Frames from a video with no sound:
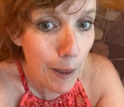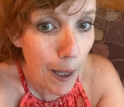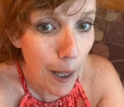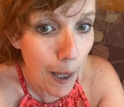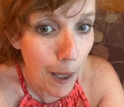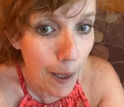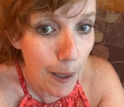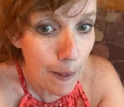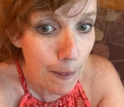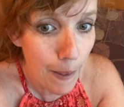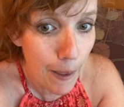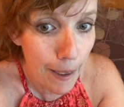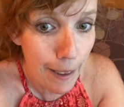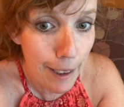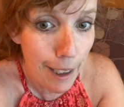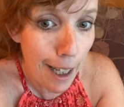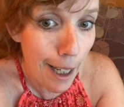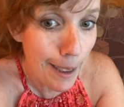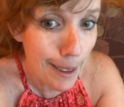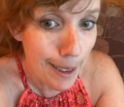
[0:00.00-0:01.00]
at like
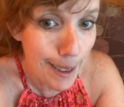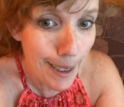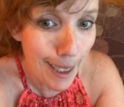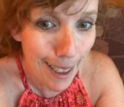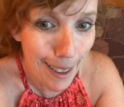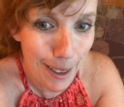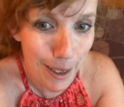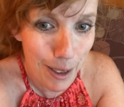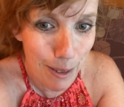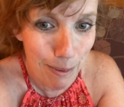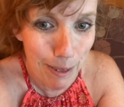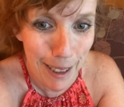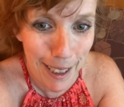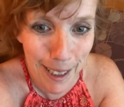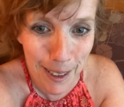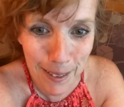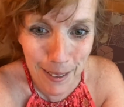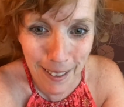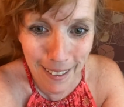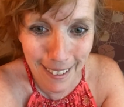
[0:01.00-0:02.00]
the NSA that are
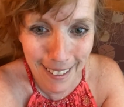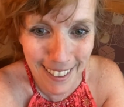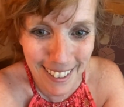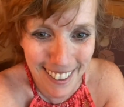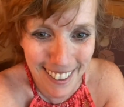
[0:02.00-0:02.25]
pretty cool.